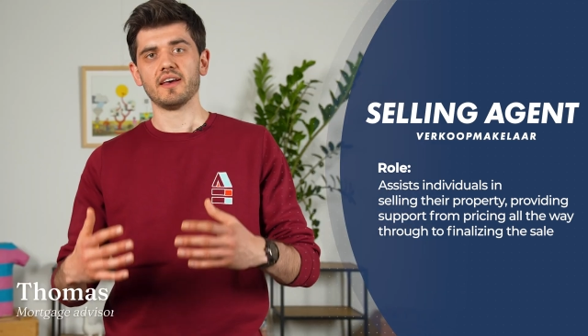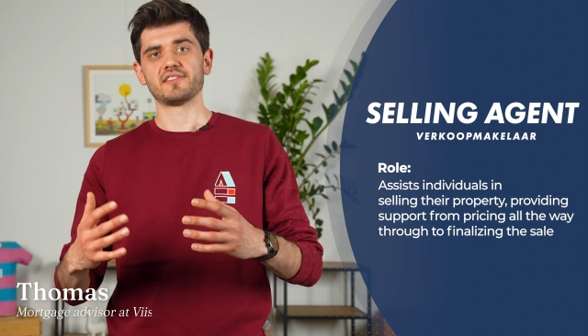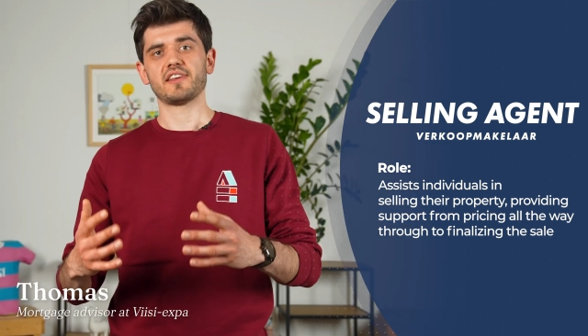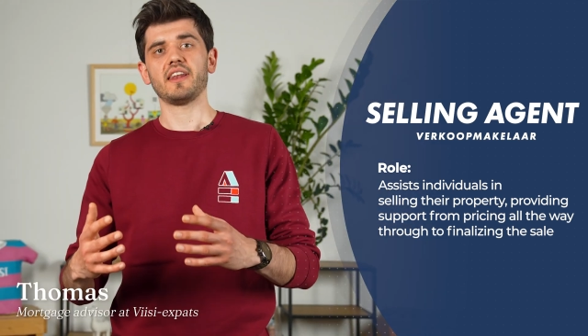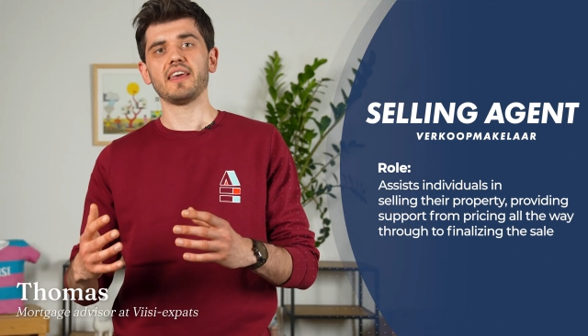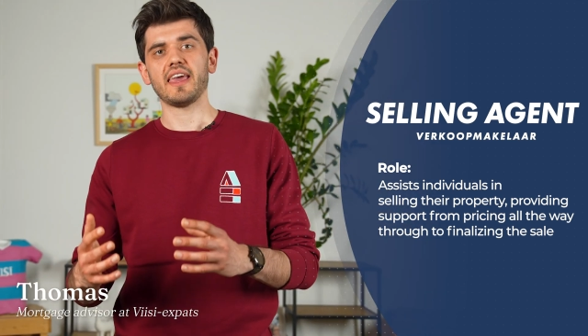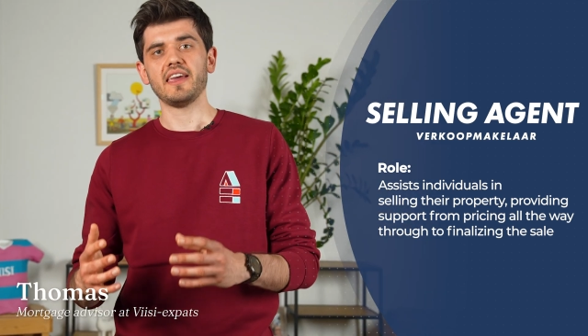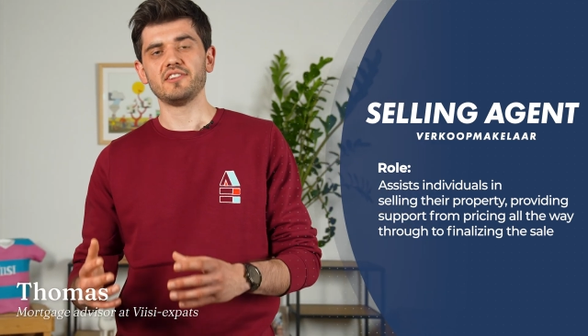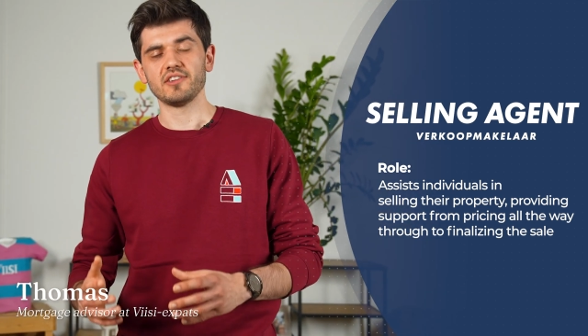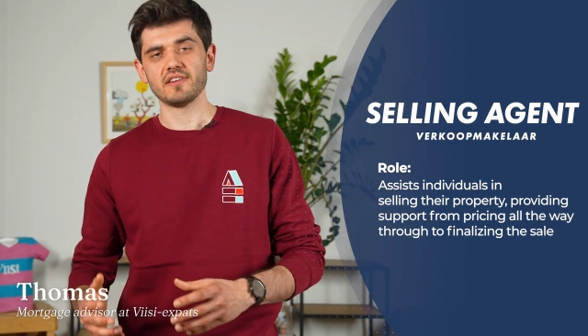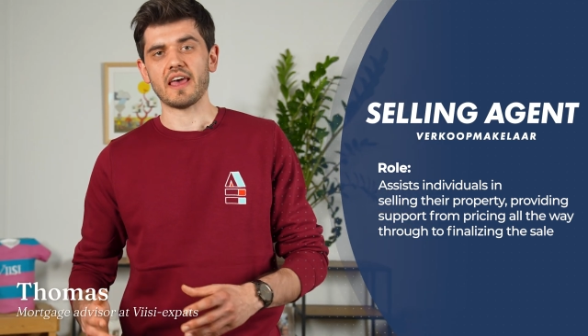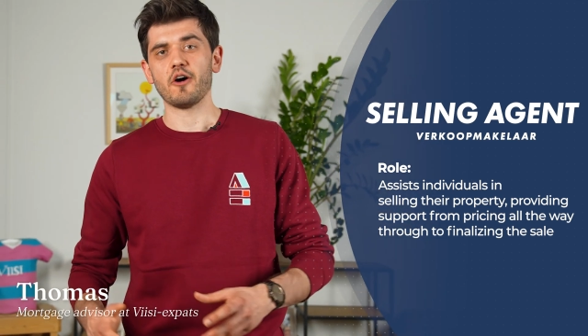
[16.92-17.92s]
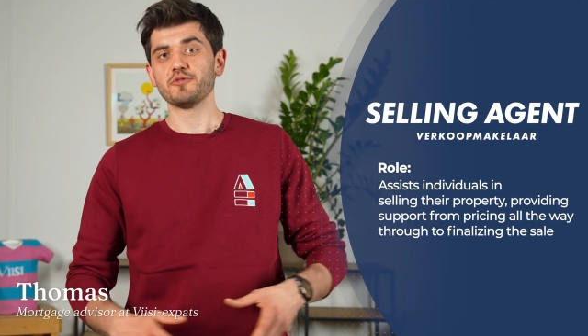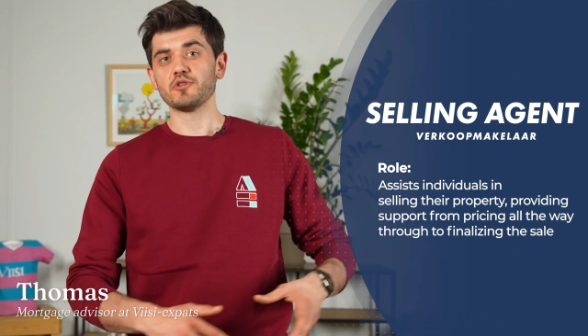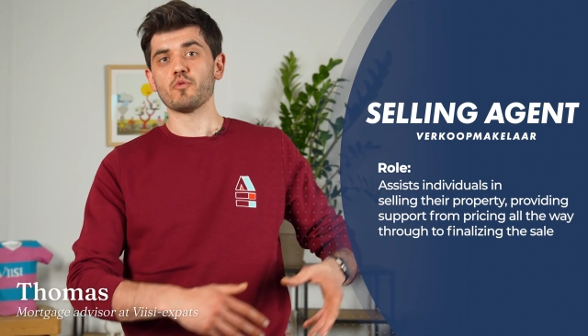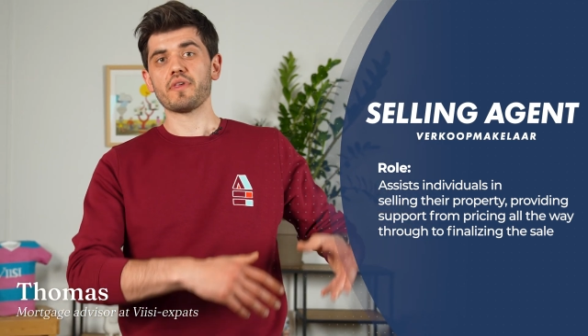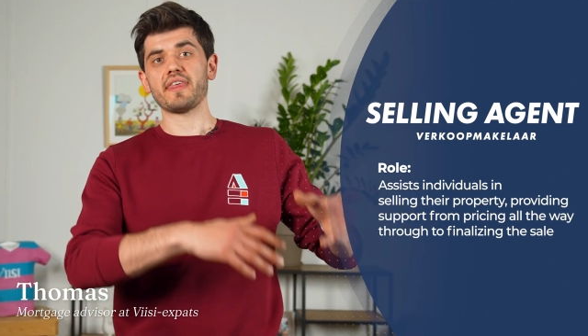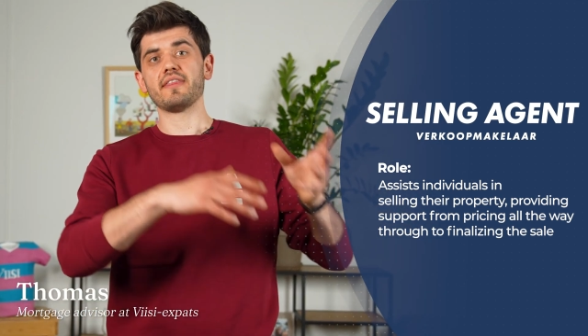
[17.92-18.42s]
a selling agent helps
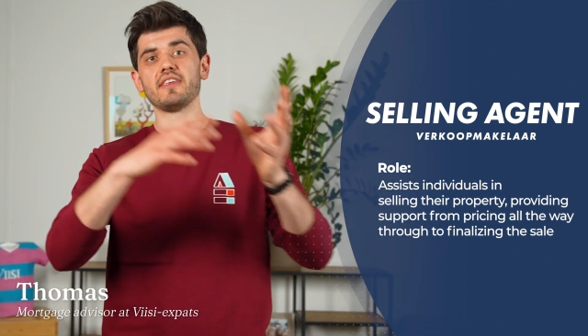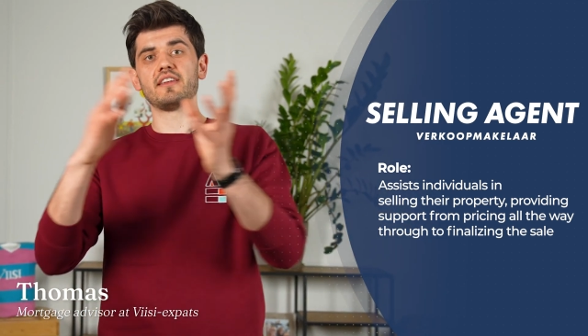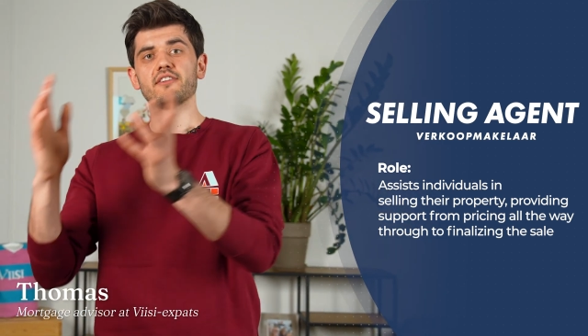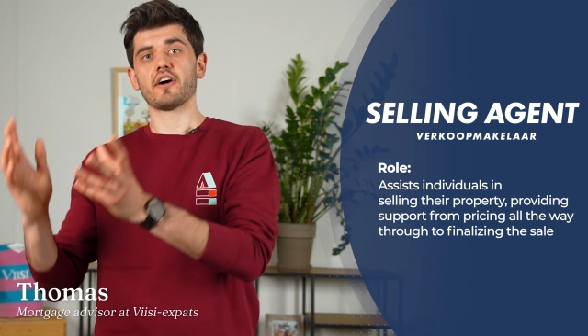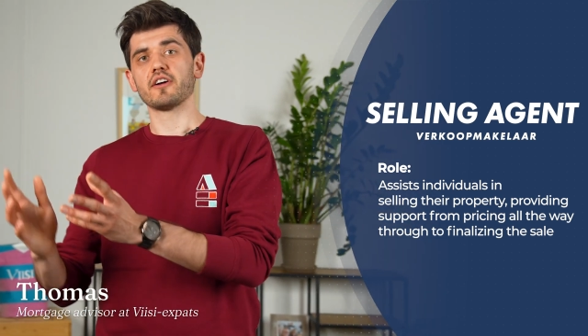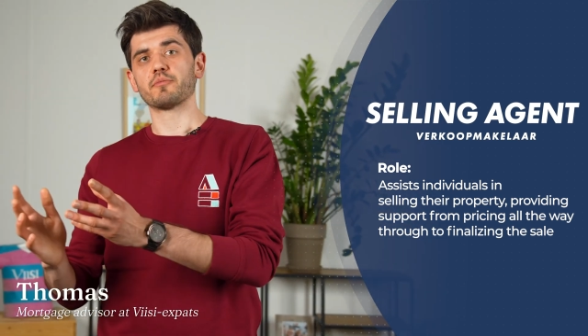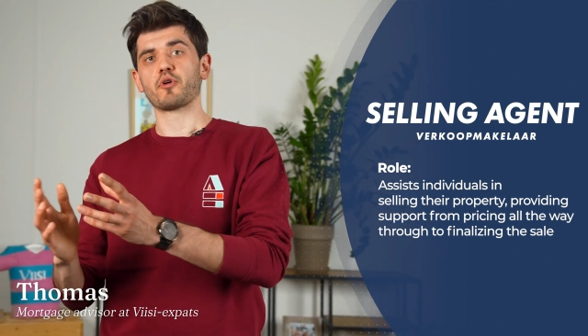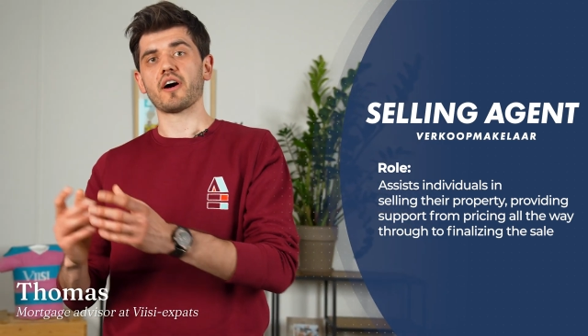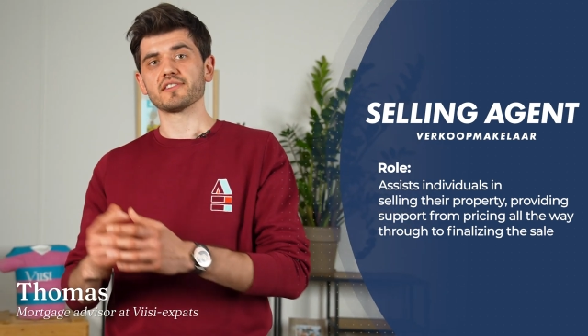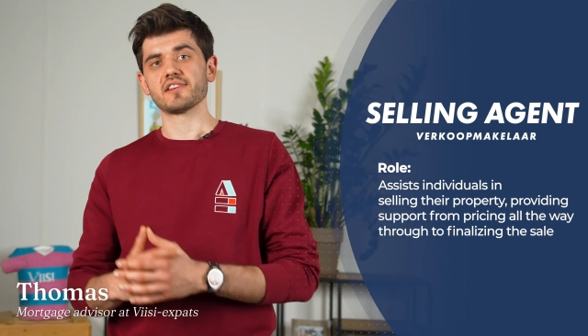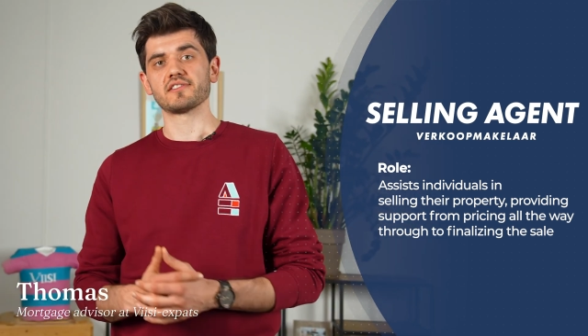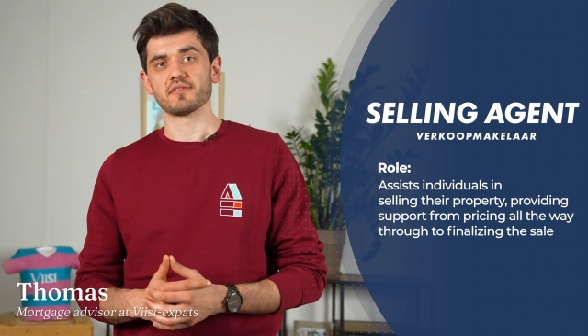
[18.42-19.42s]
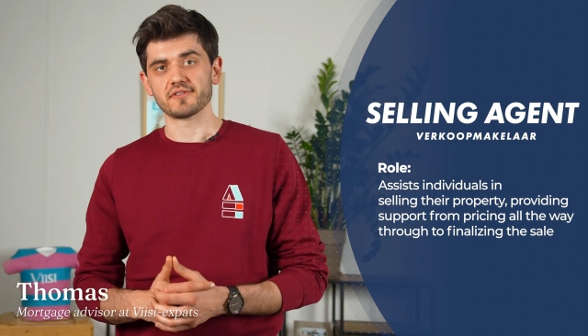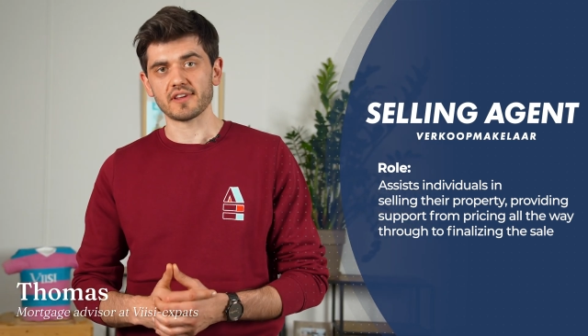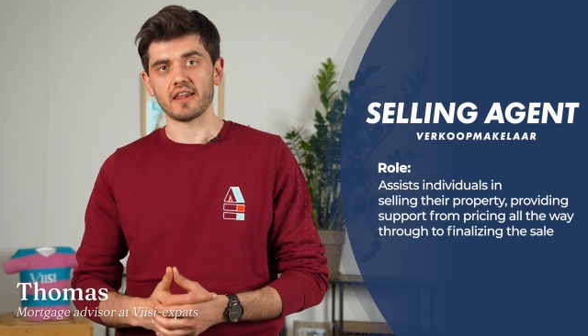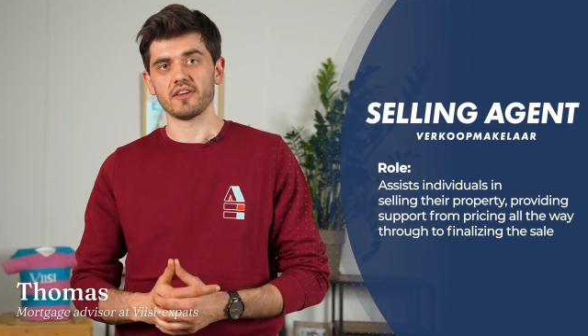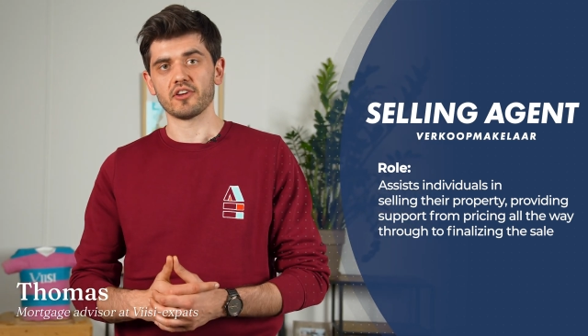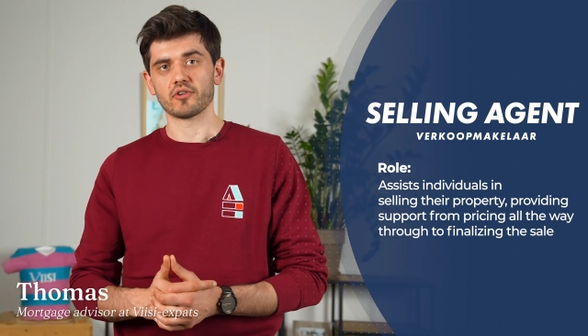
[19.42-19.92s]
you within the entire process of
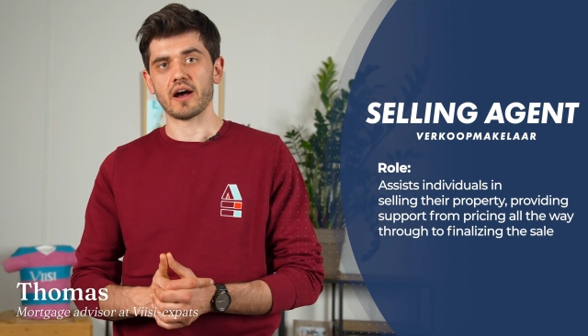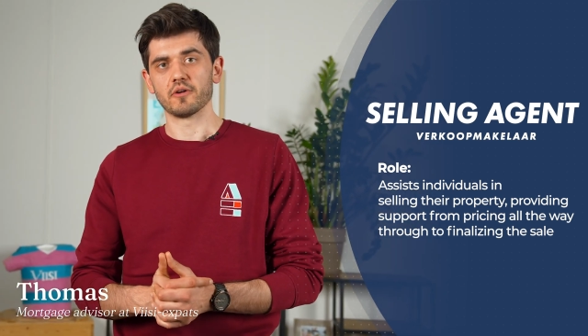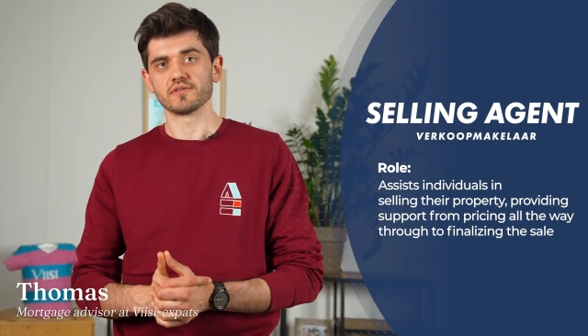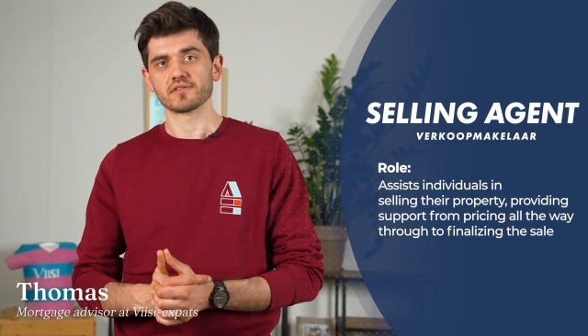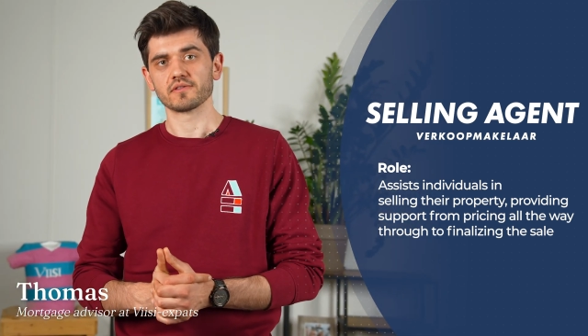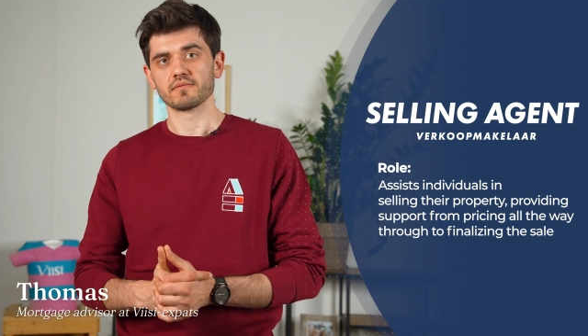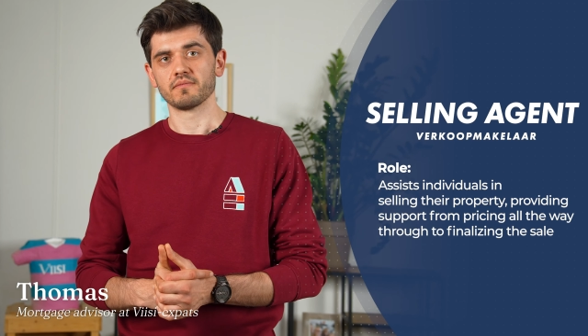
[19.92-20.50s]
selling your house.